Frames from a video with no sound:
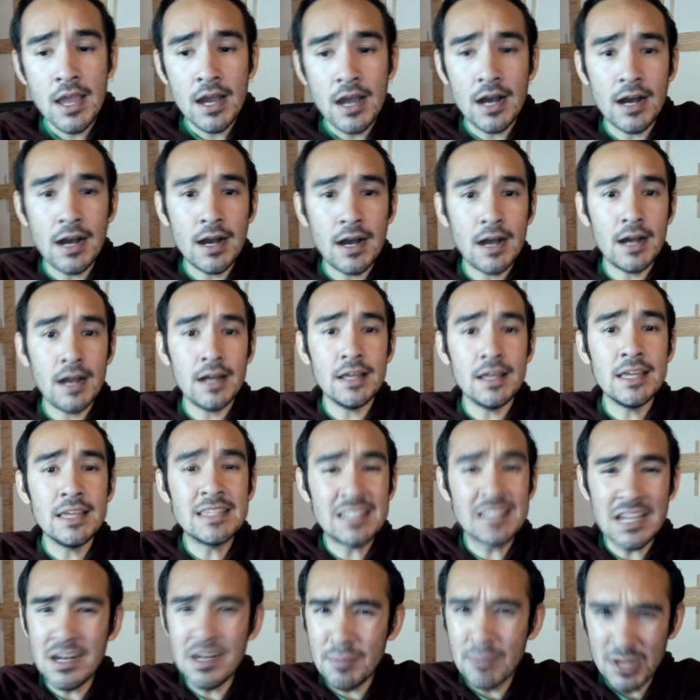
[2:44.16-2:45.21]
It's
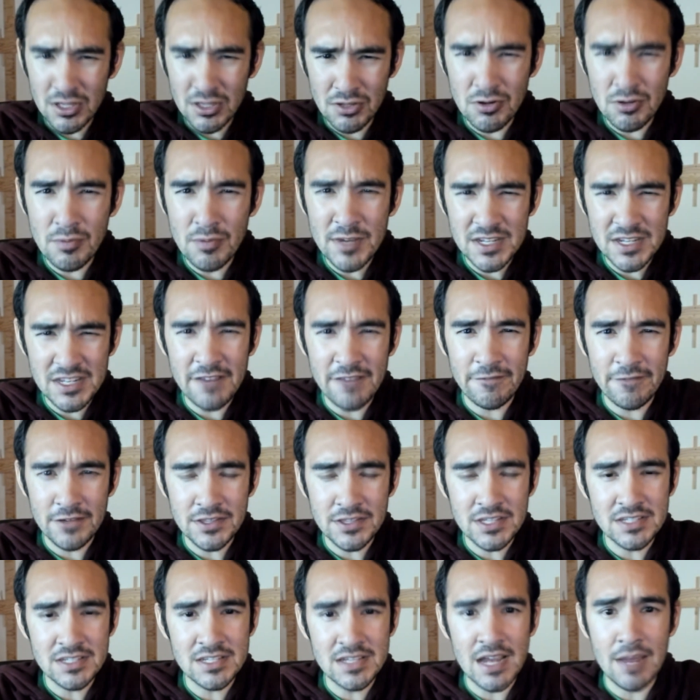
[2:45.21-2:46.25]
going to be a little bit different
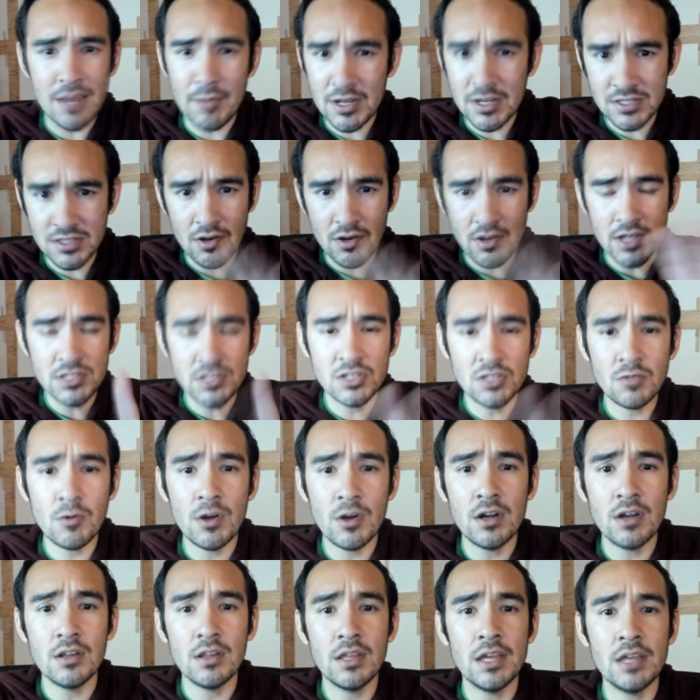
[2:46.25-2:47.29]
this time, so I just
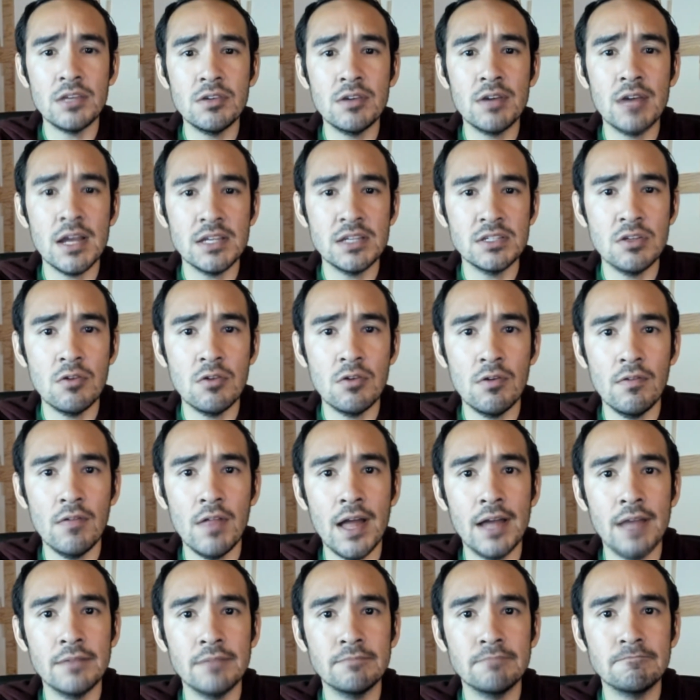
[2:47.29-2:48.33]
wanted to let you guys know
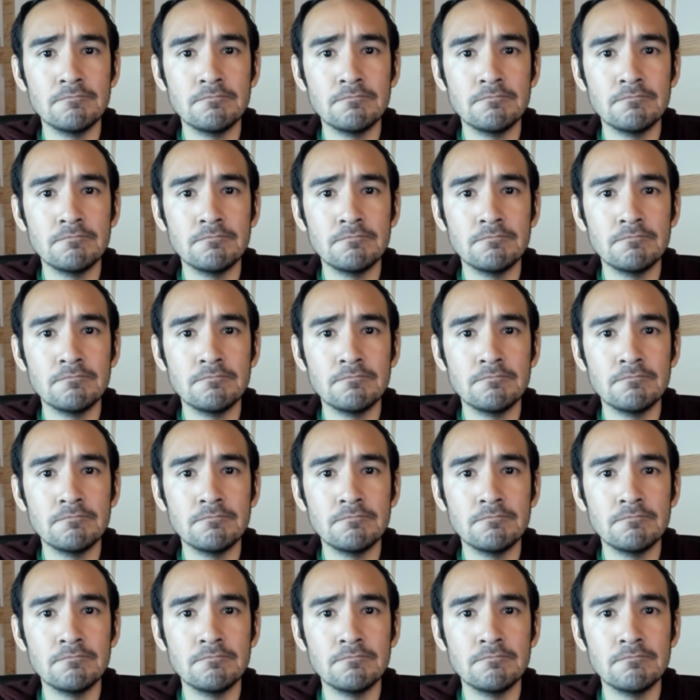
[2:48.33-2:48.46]
that.